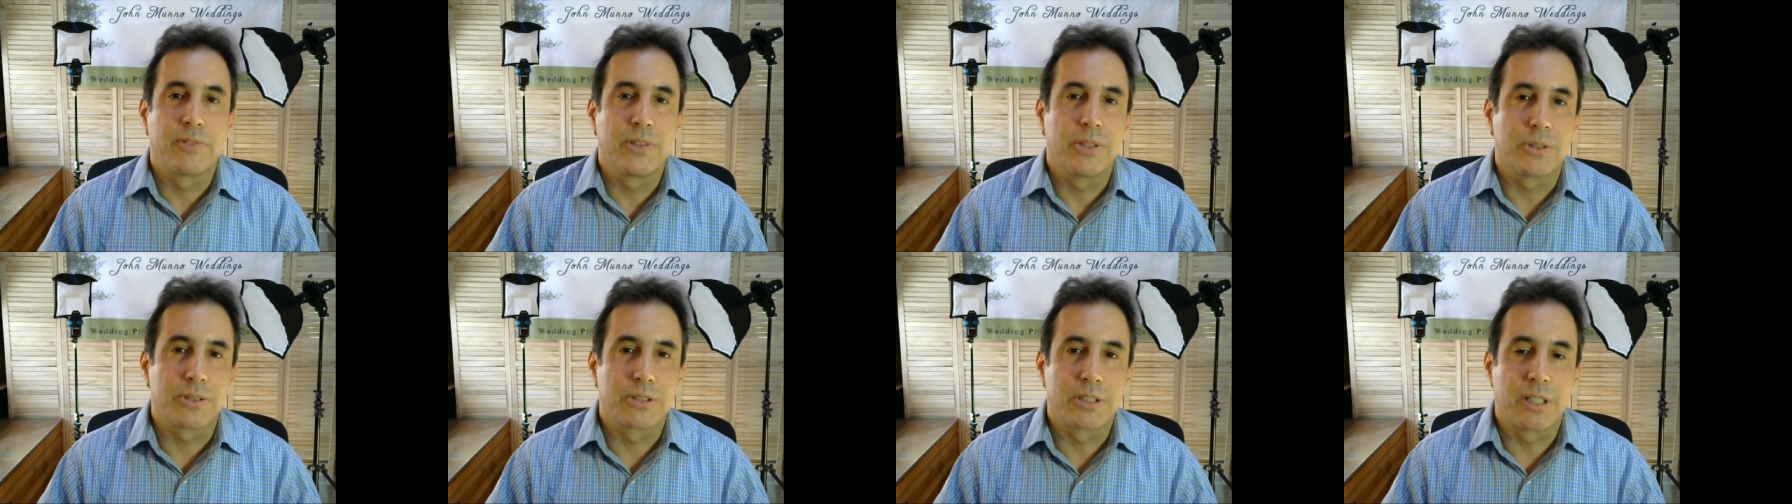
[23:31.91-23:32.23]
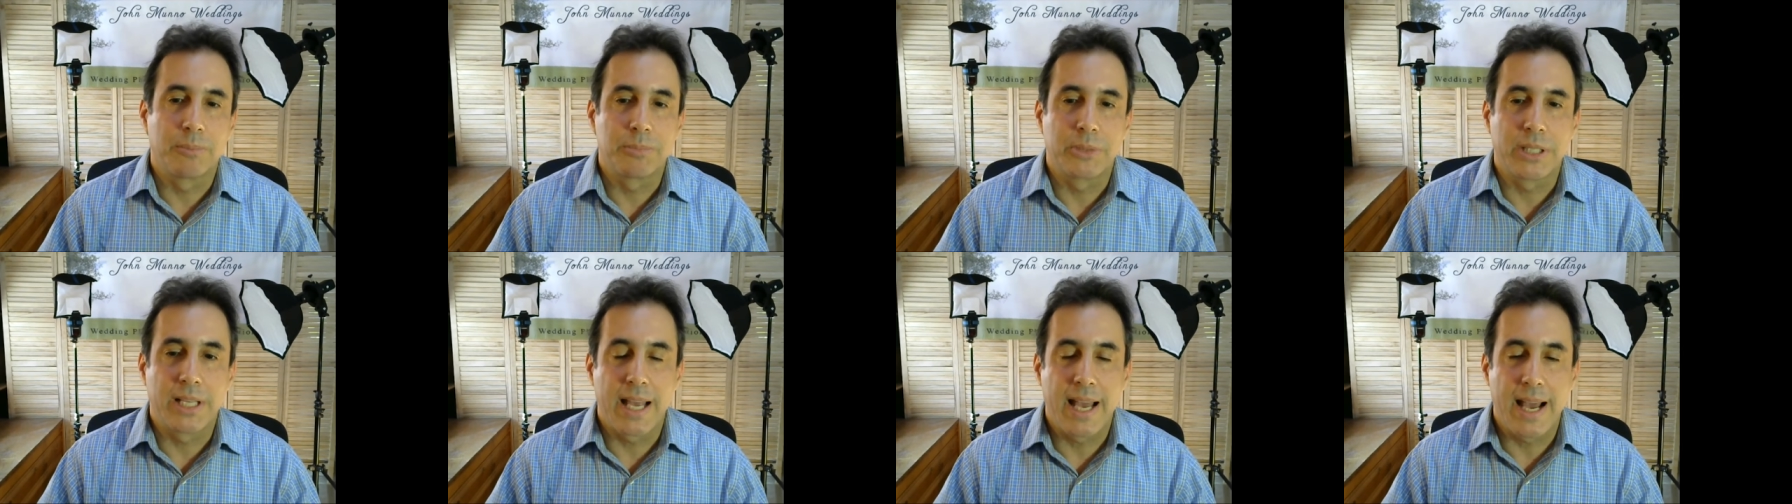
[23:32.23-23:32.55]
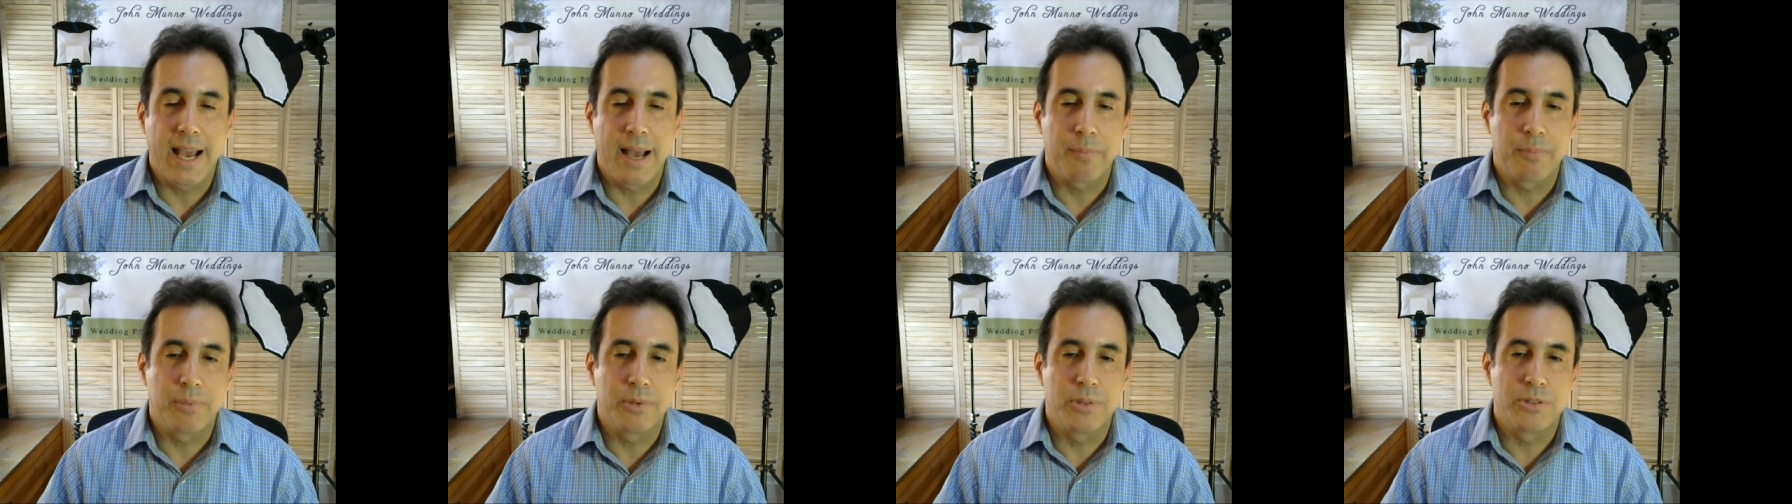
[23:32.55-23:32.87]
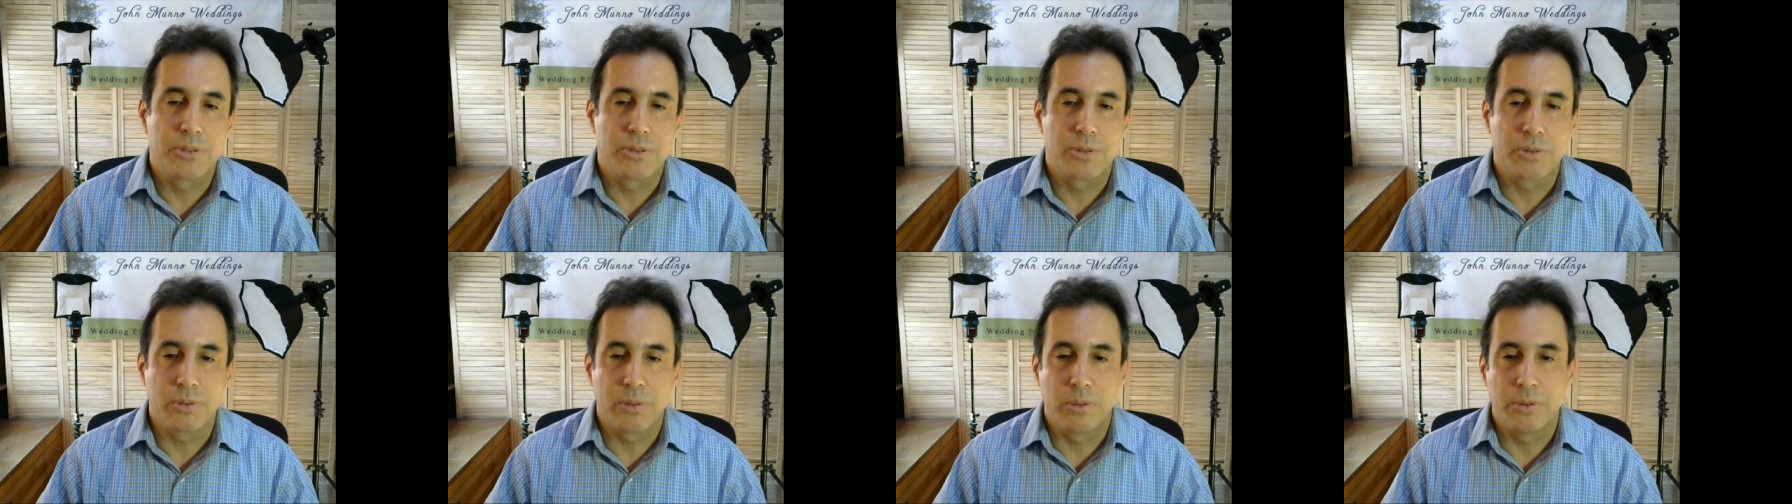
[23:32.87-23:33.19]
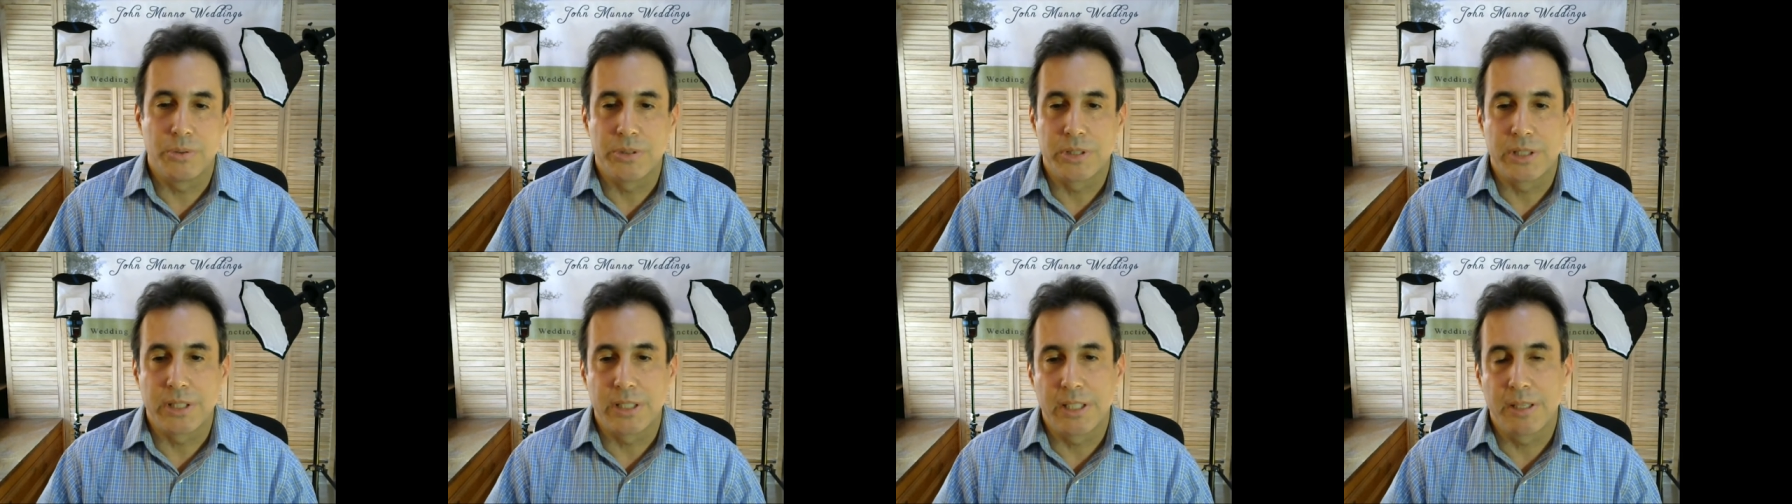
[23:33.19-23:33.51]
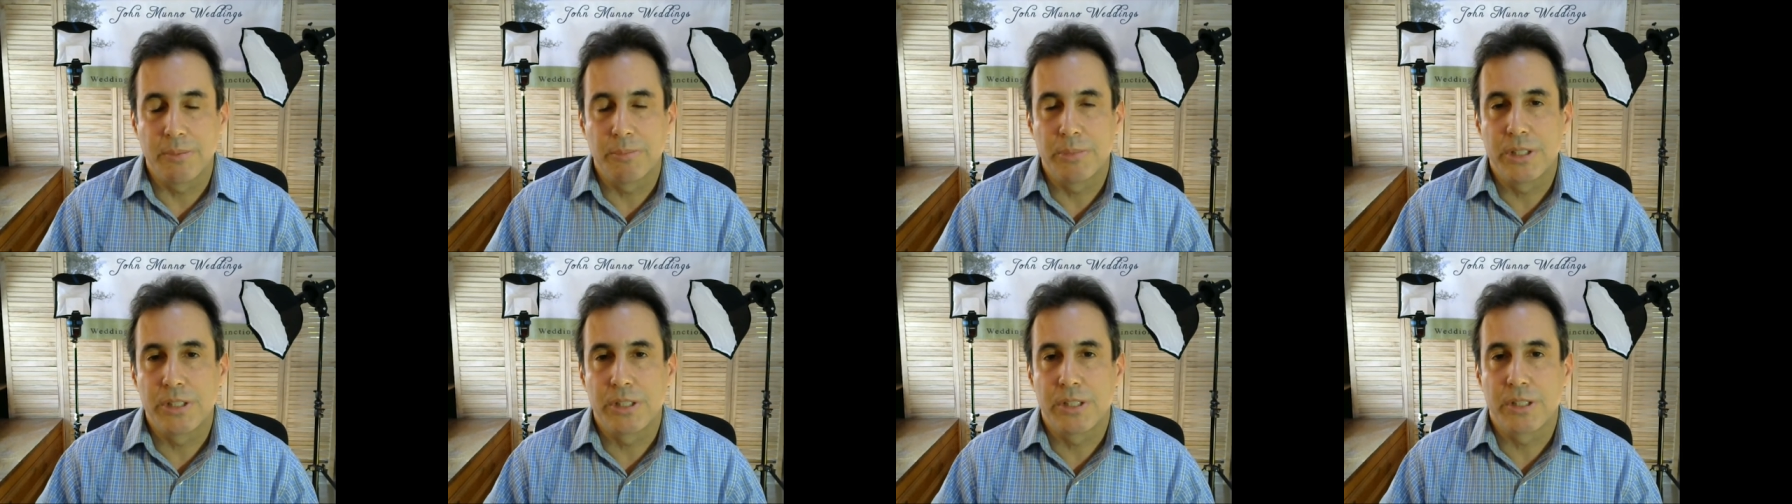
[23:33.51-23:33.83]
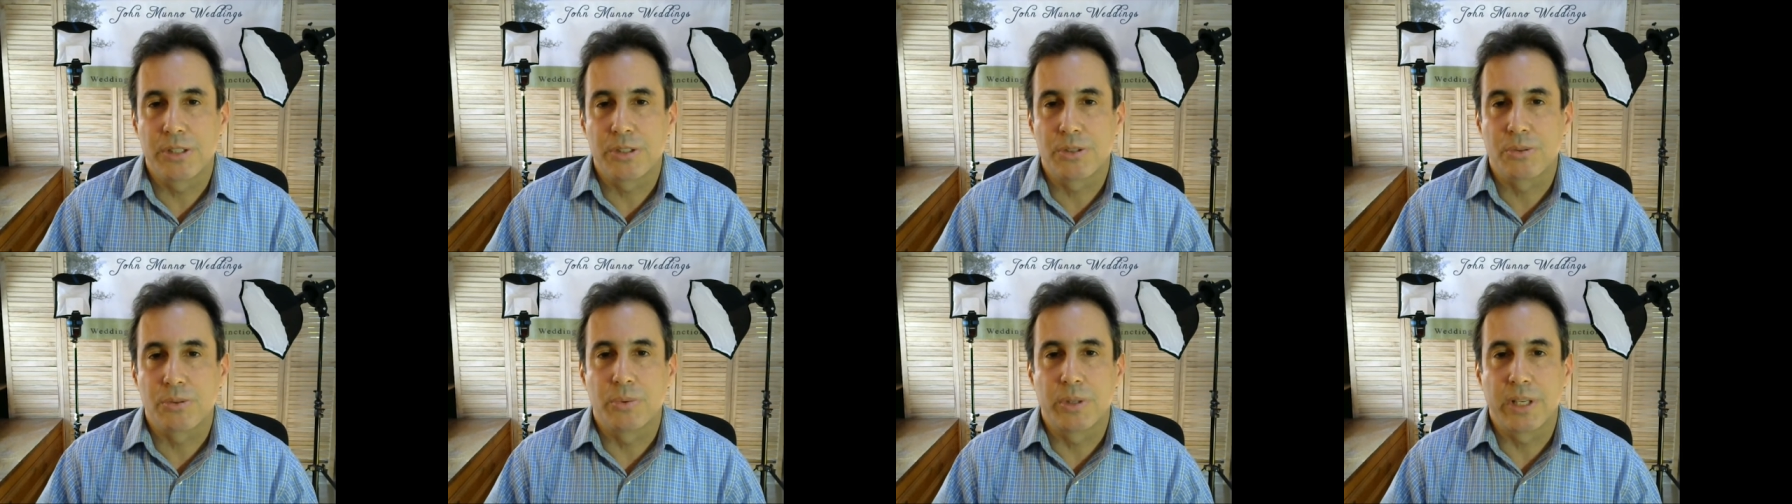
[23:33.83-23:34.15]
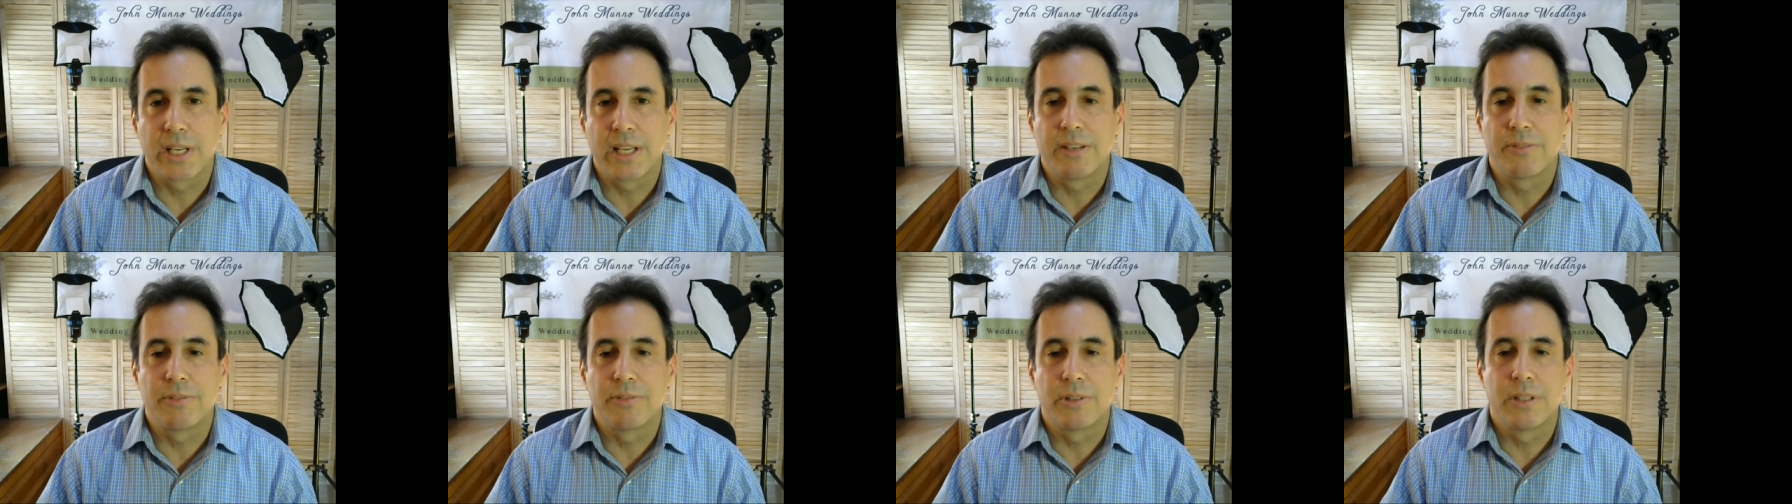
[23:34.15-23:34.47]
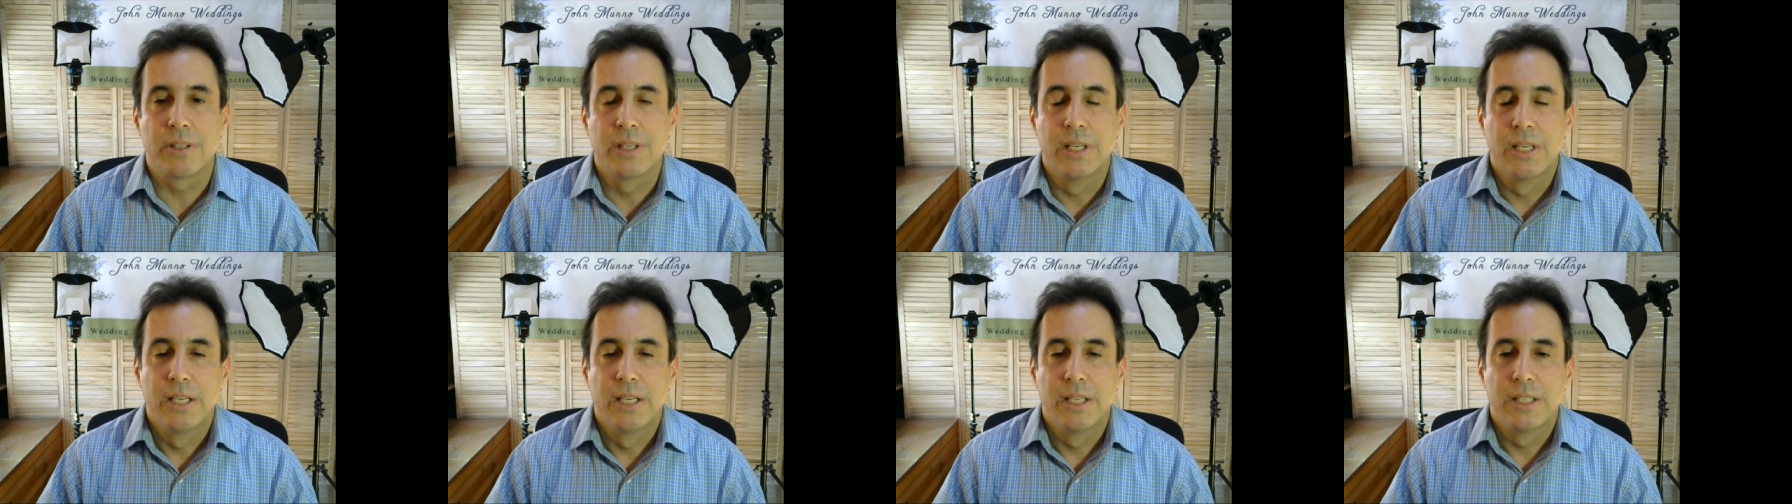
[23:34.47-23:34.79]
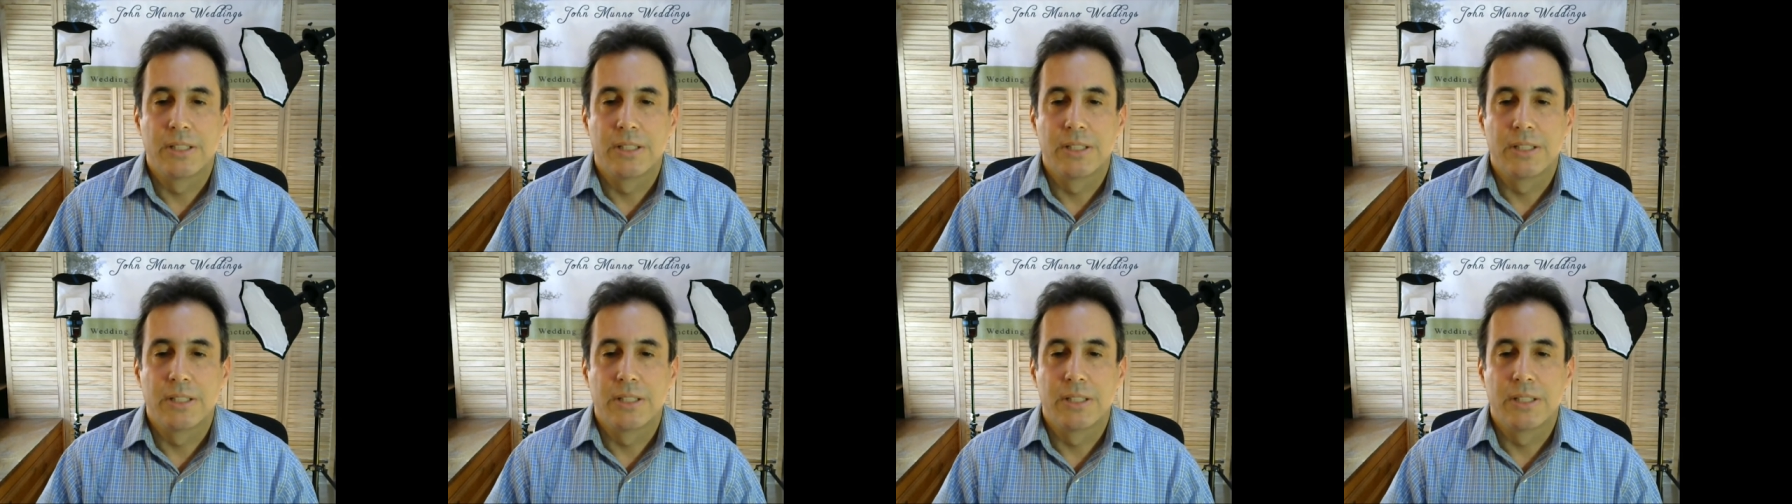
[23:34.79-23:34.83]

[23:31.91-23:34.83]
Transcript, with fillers: you know, something happens, you lose the images, whatever,